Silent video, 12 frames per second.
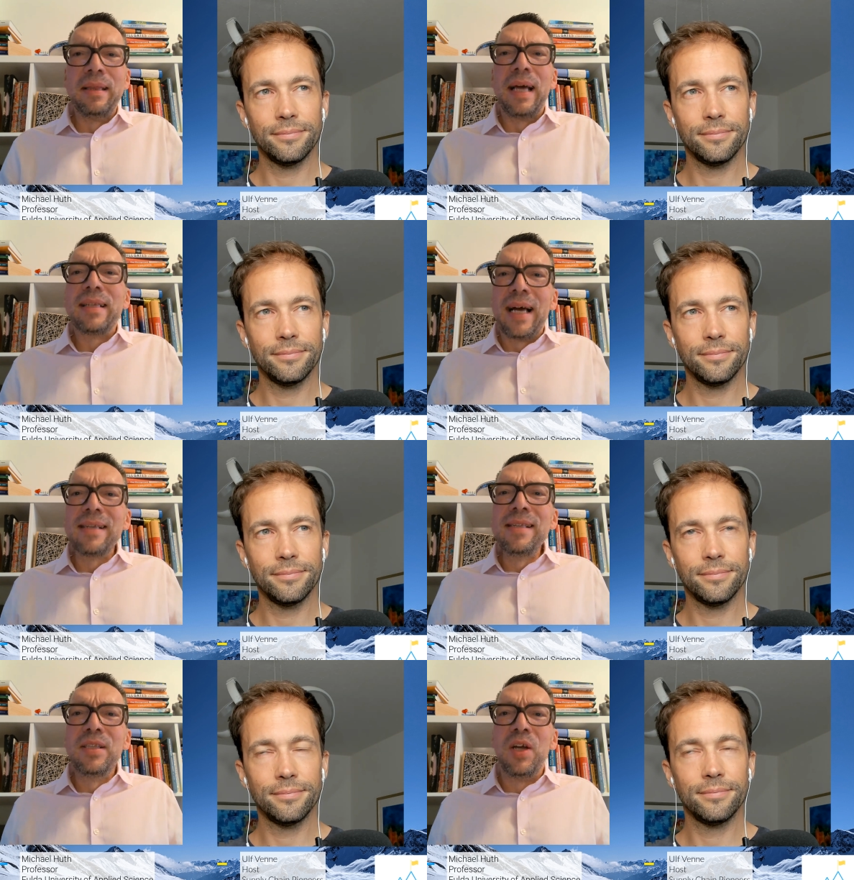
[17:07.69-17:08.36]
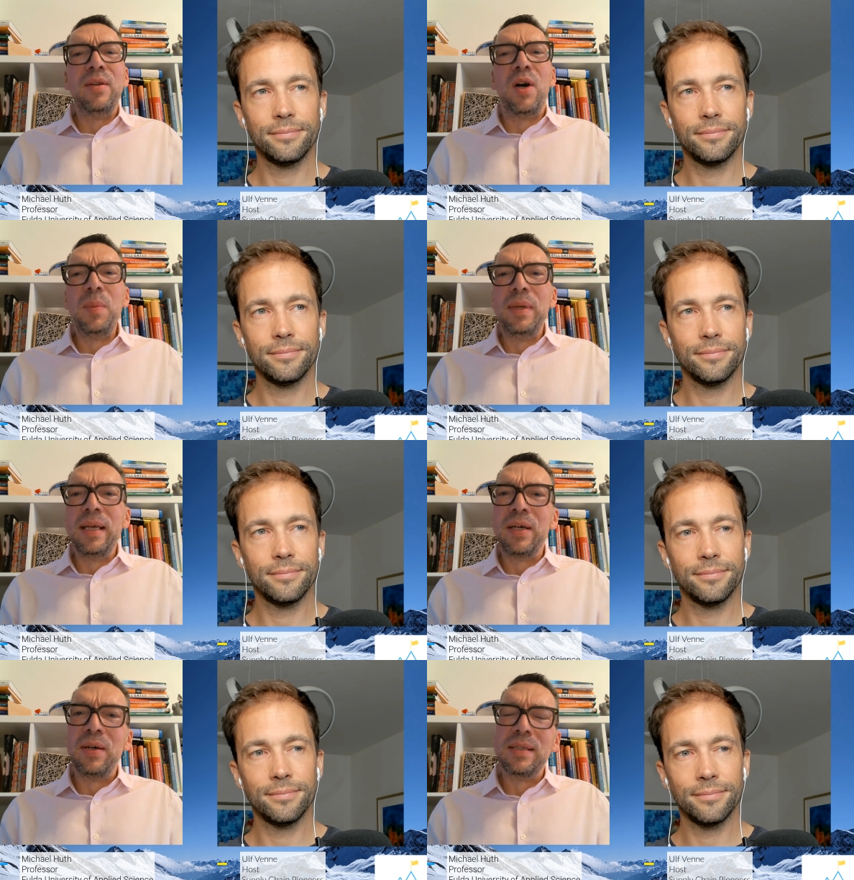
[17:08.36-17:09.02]
Speaker 1: that doesn't
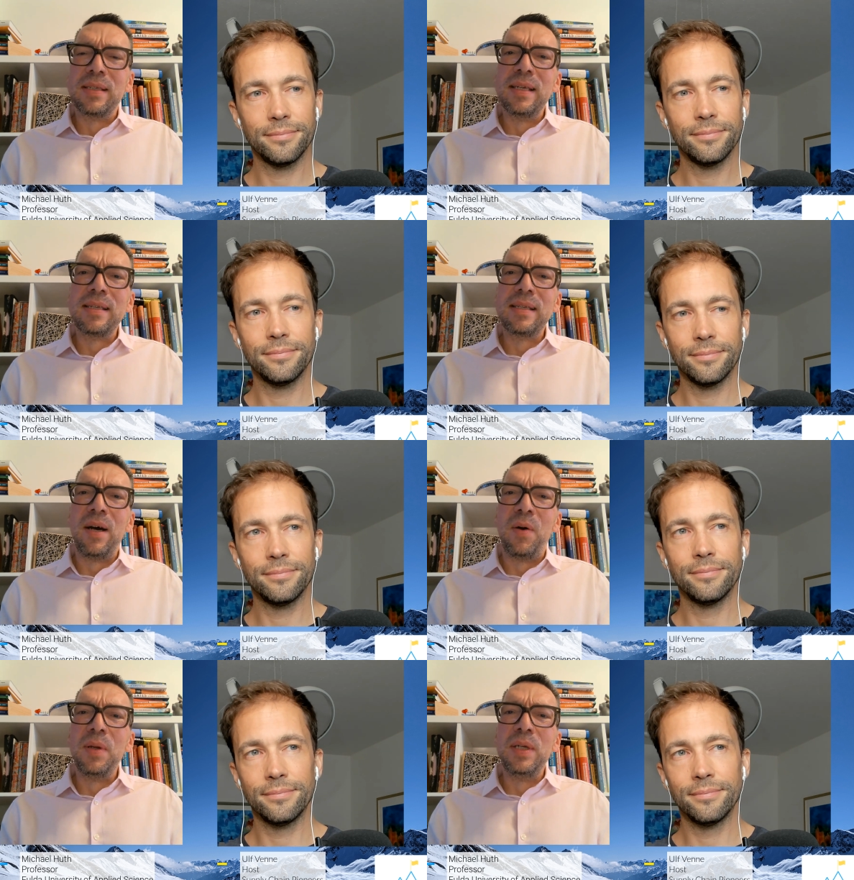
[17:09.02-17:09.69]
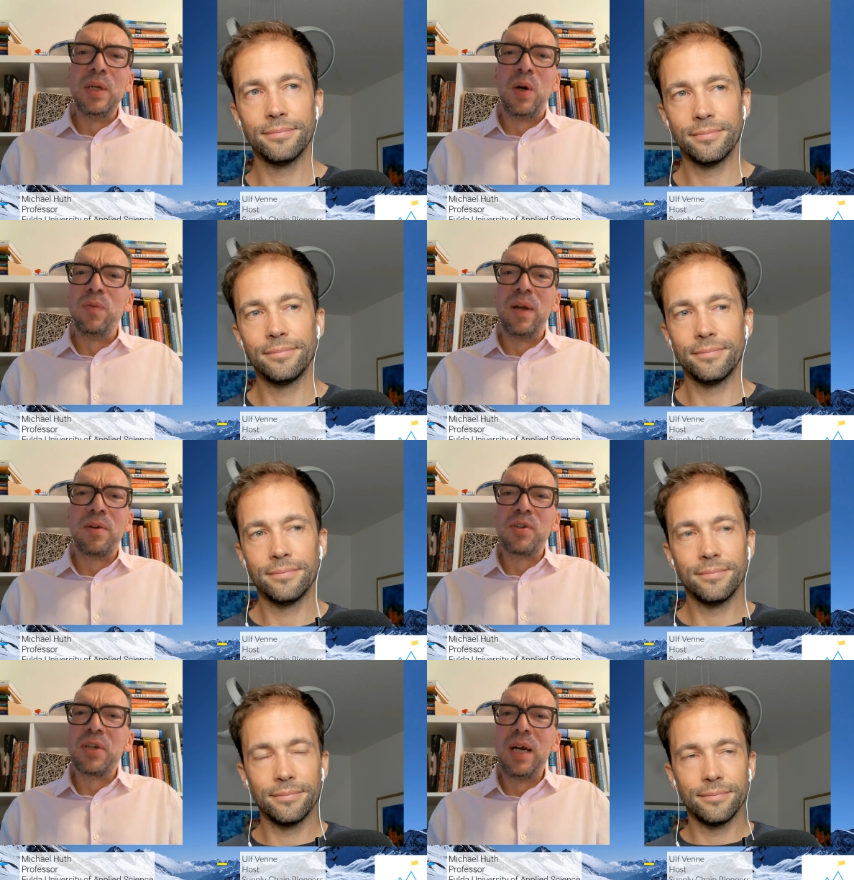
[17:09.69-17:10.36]
normally consist only of
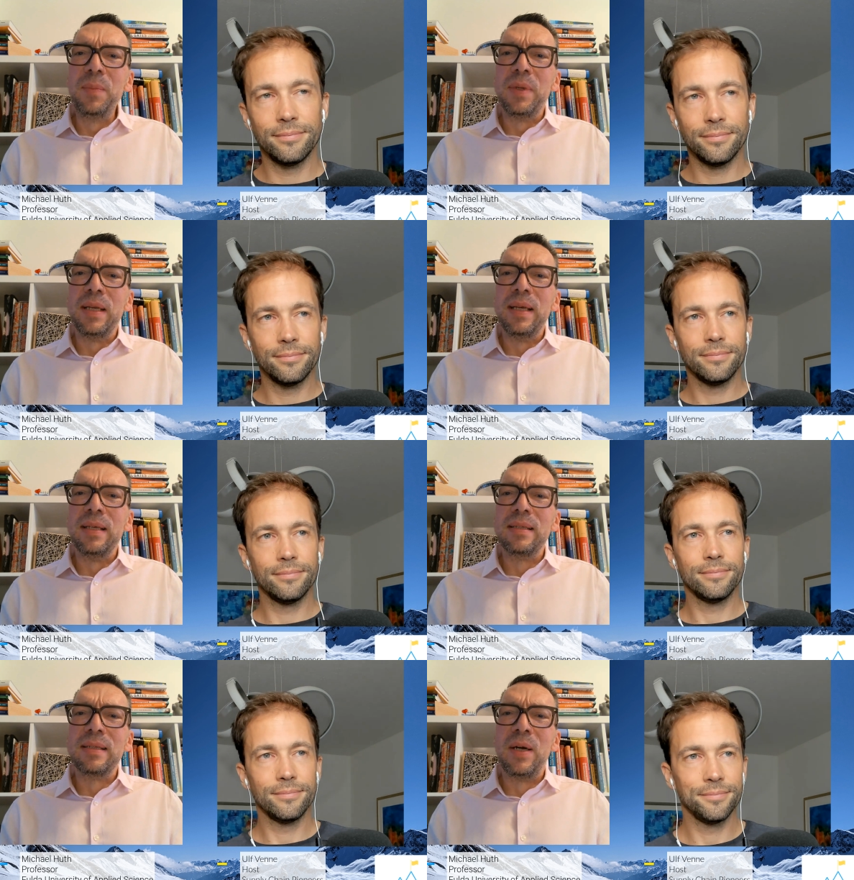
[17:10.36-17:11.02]
large companies.